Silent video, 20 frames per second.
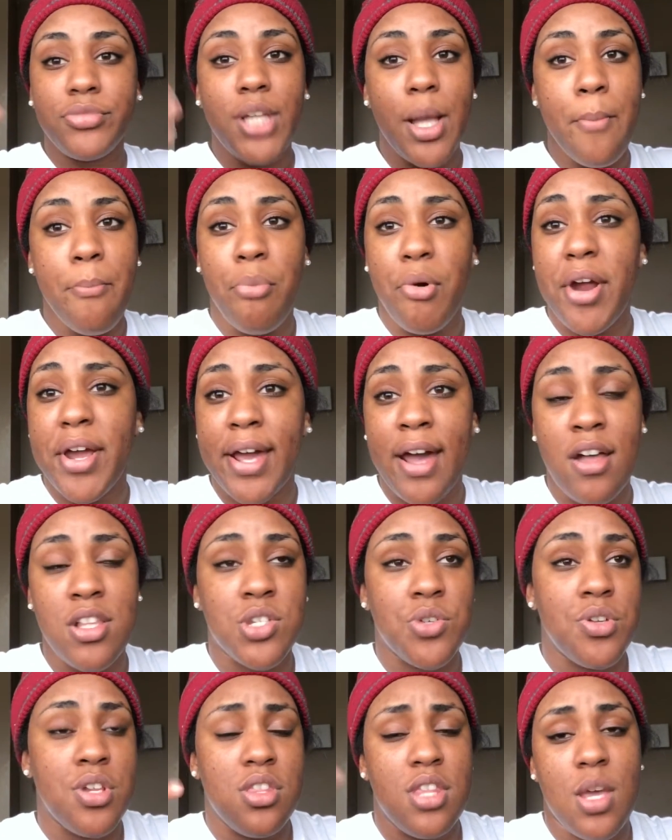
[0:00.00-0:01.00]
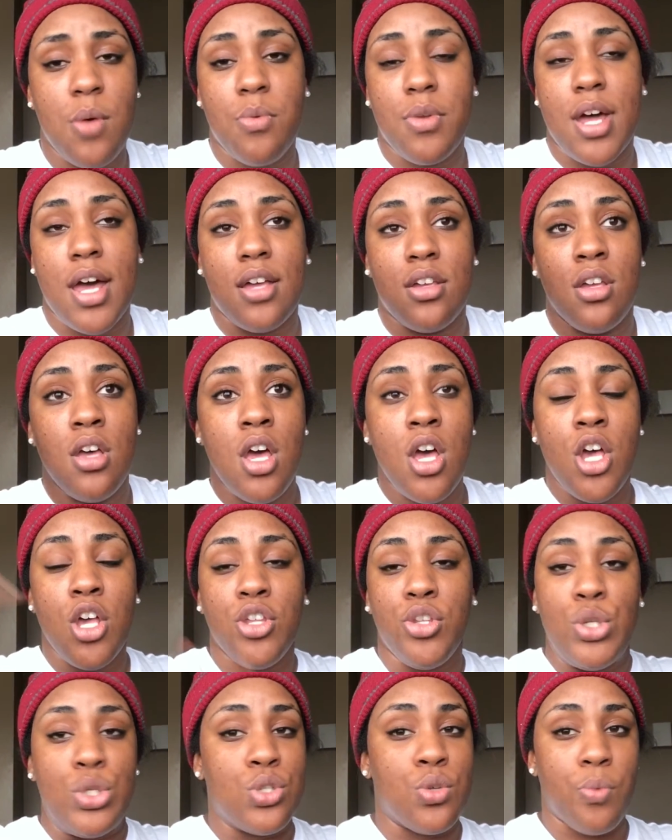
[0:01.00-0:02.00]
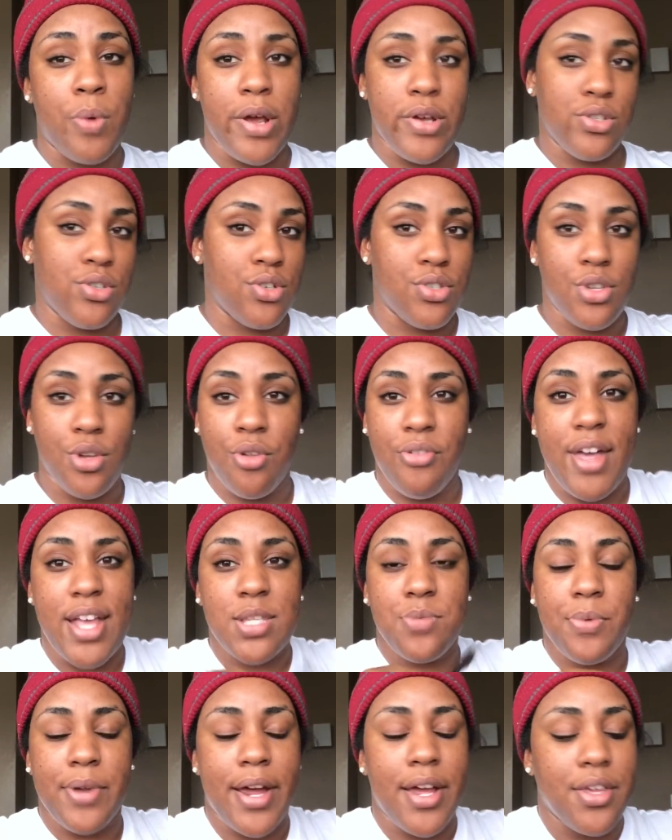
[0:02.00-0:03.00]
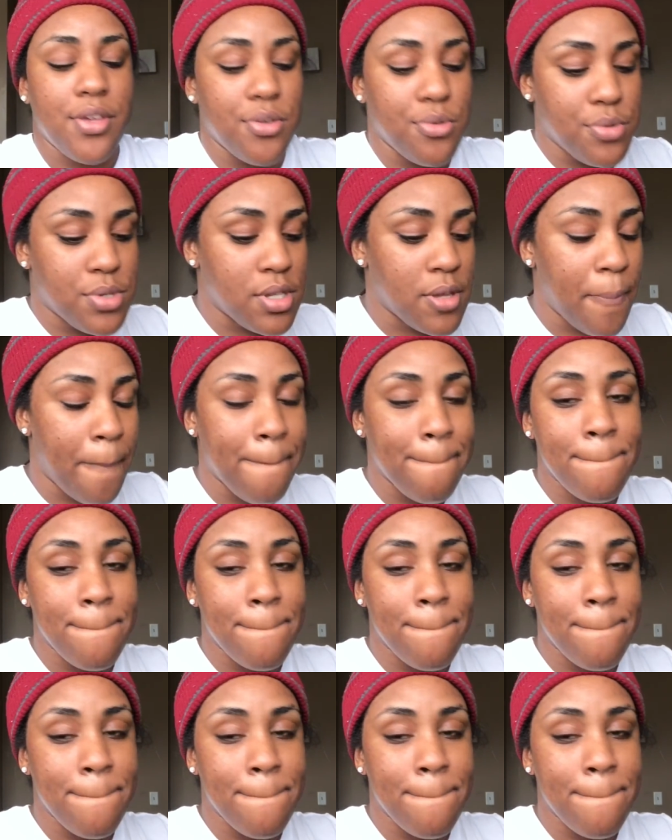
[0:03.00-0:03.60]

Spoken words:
breakouts or anything when I use the razor, so that's what I use.